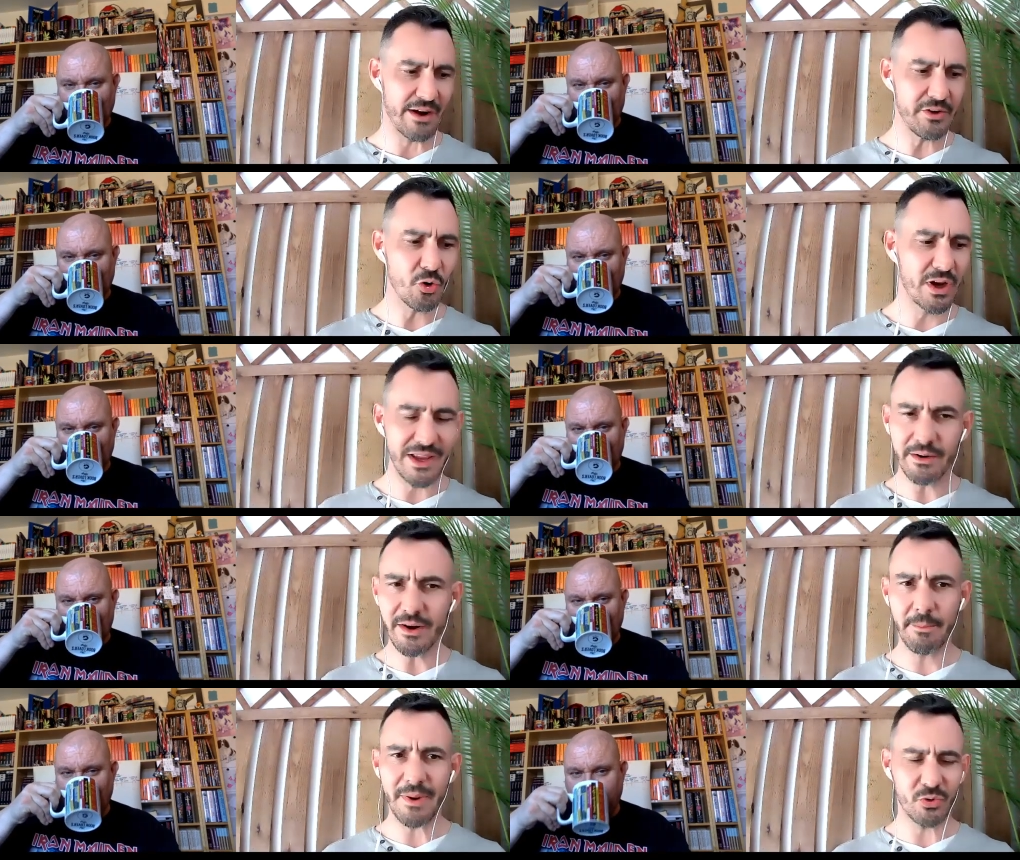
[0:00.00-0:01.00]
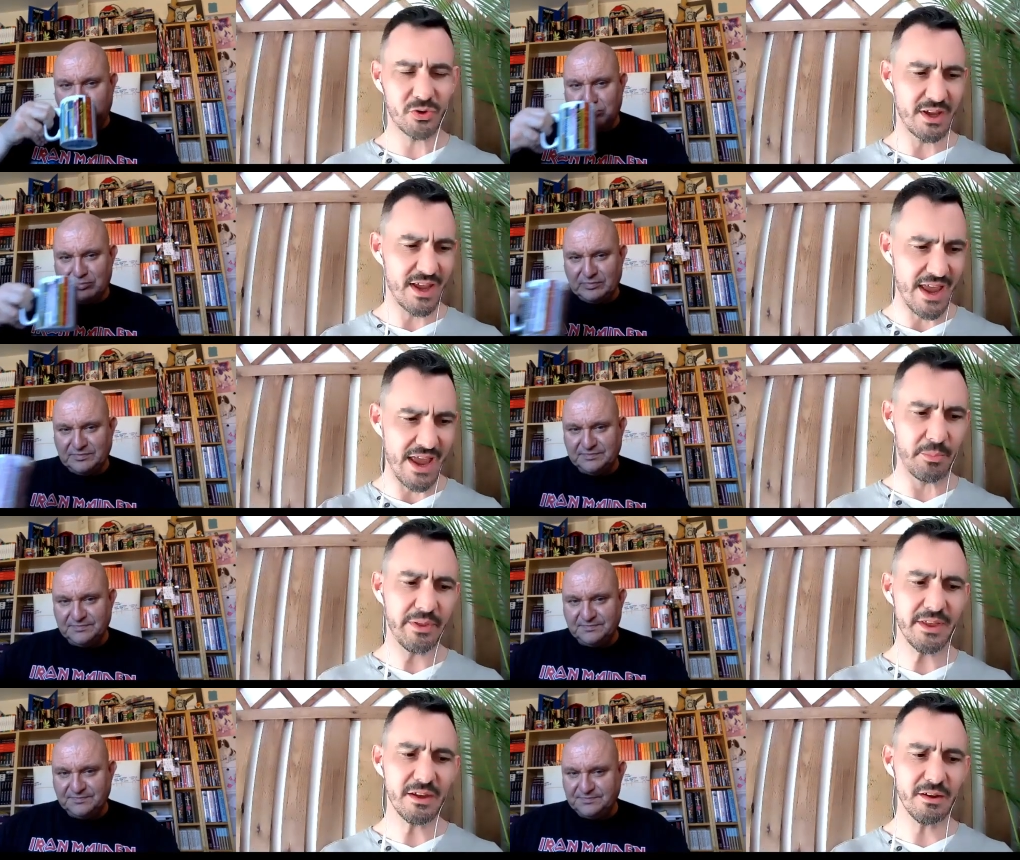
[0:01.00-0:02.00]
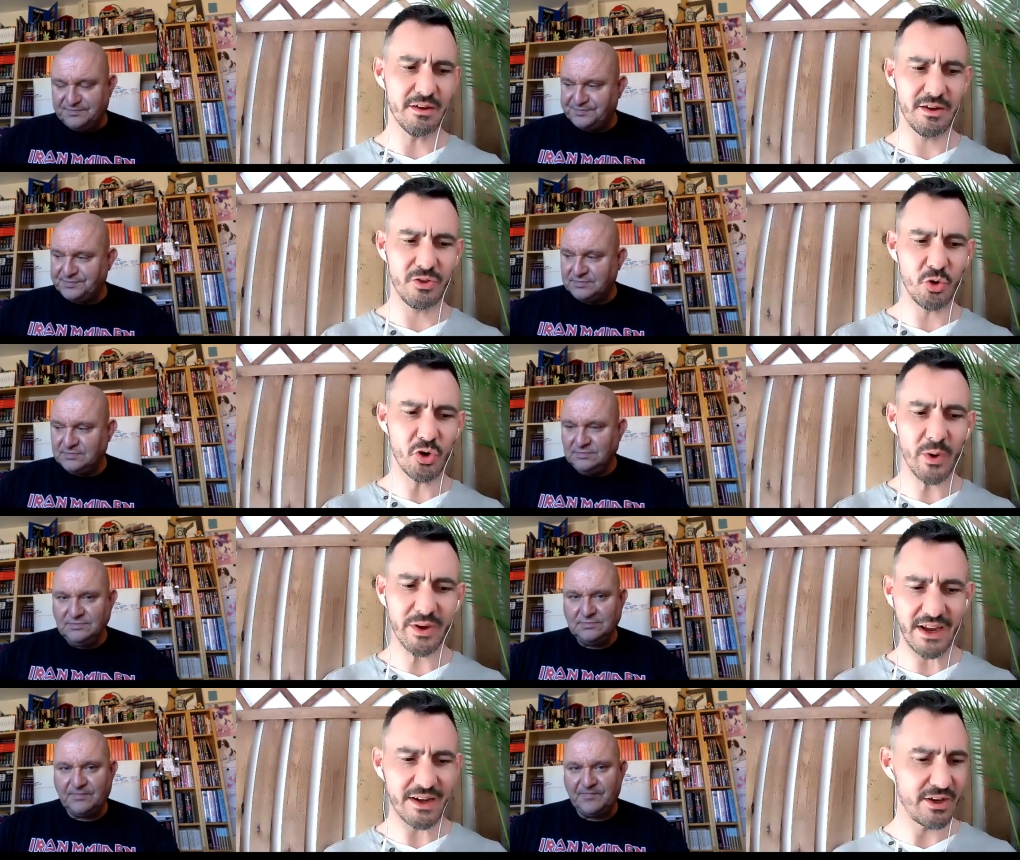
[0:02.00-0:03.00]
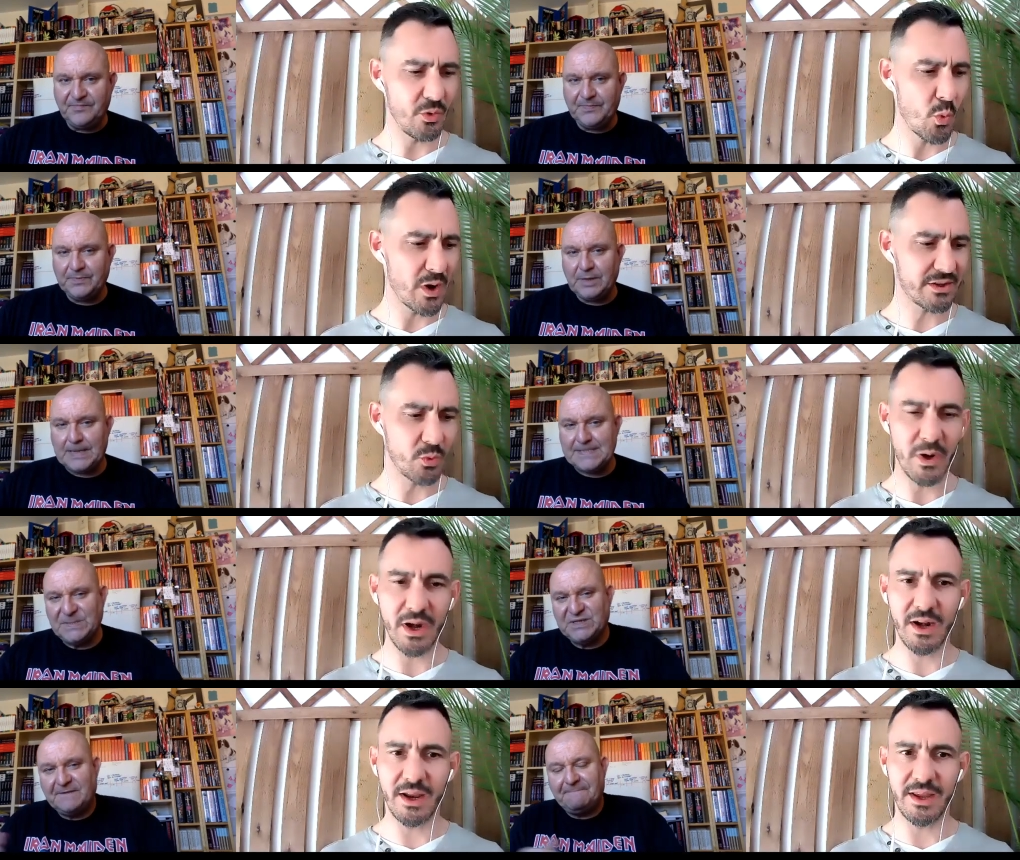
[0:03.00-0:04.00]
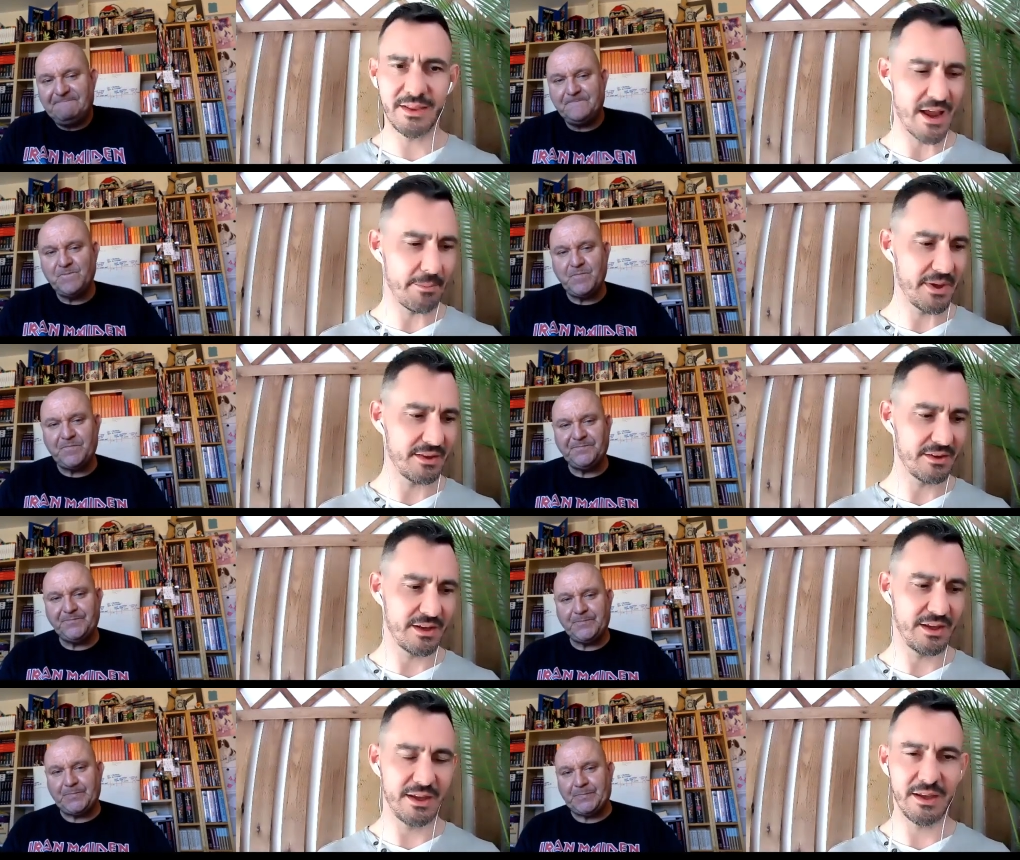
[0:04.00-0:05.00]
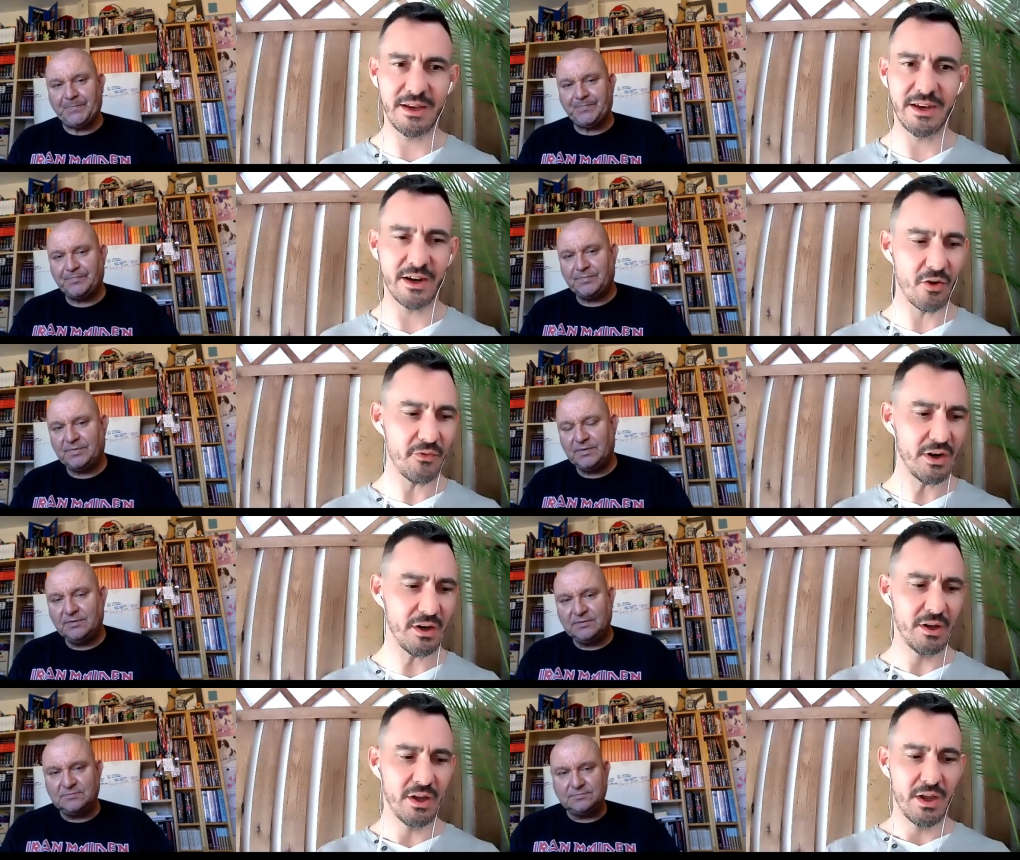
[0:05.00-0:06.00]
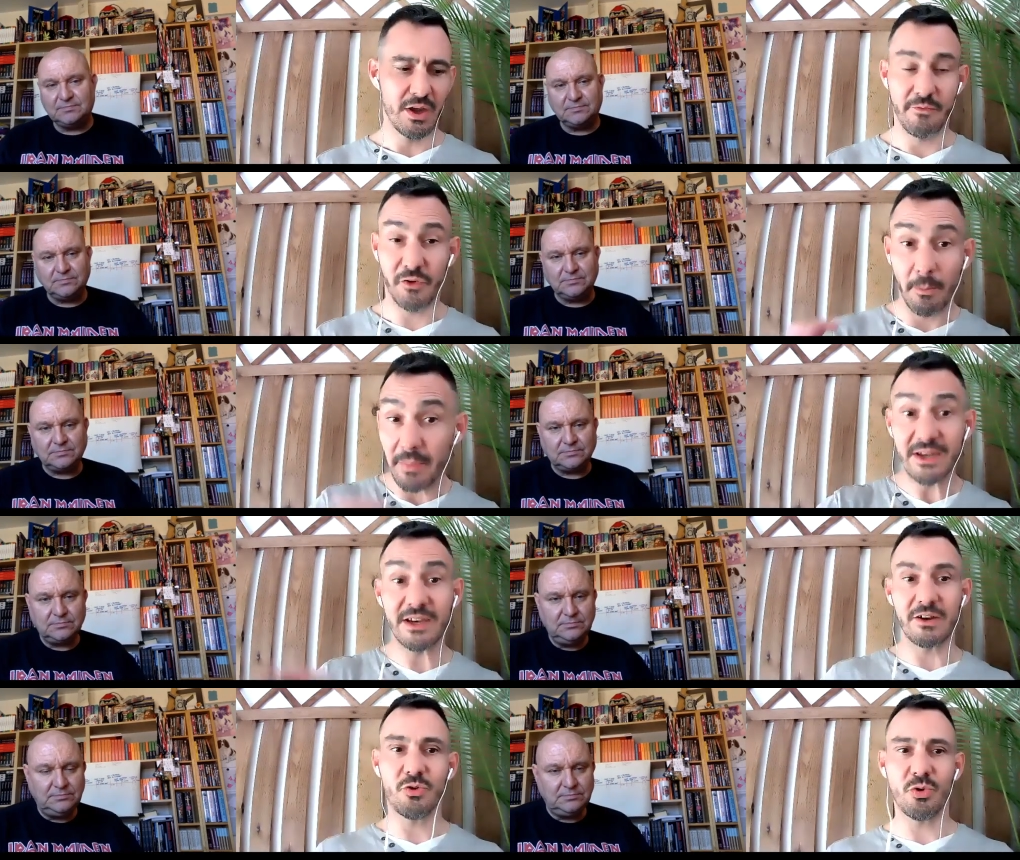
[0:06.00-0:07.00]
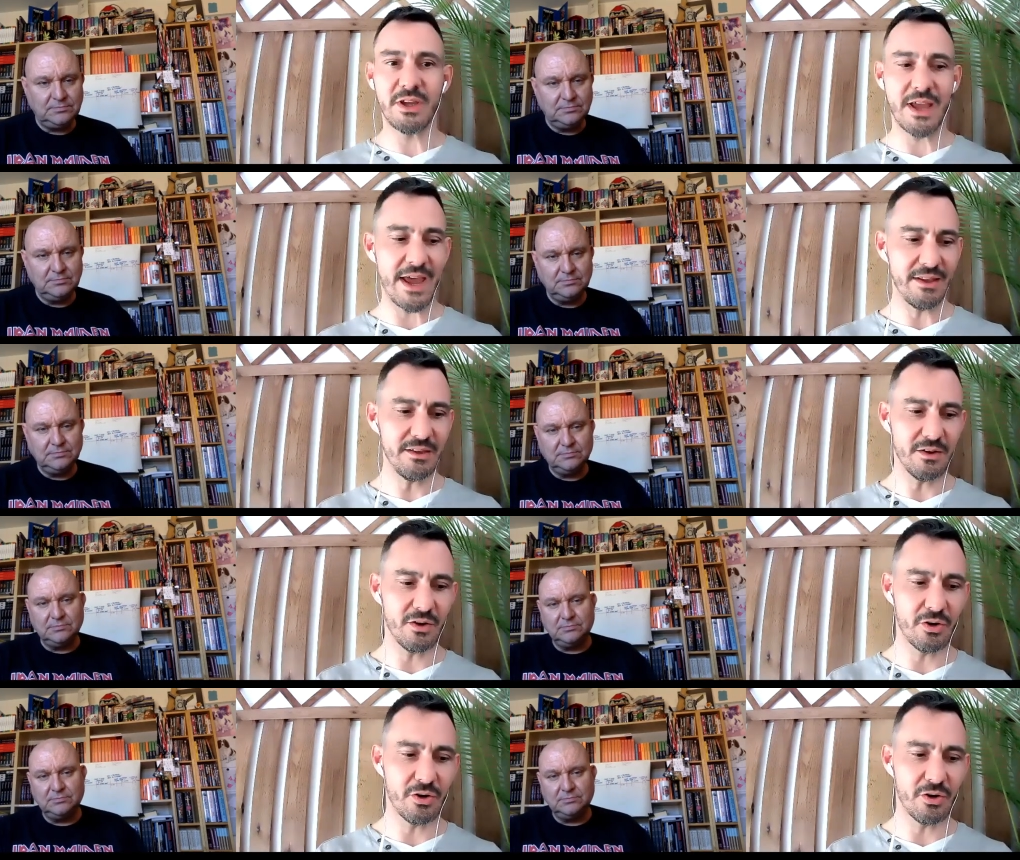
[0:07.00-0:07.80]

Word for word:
Speaker 1: are you clear about everything uh, do you know exactly what will it happen uh, in the novel from beginning to the end